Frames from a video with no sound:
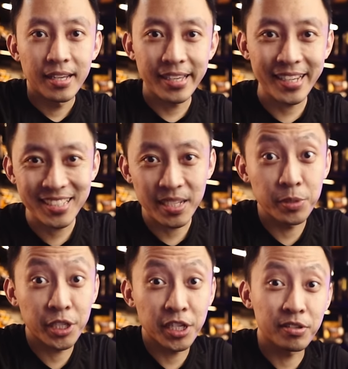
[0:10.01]
Hey guys,
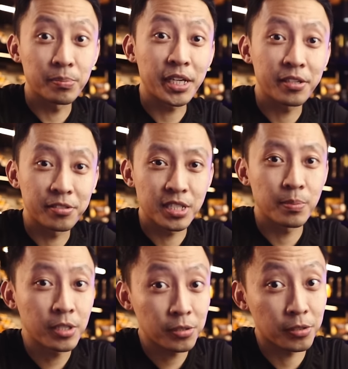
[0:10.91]
MJ here from Nitecore
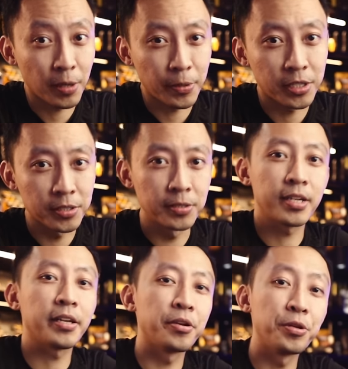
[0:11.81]
Singapore. Today we're going to look
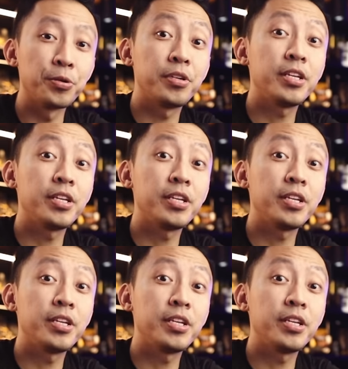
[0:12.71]
at the new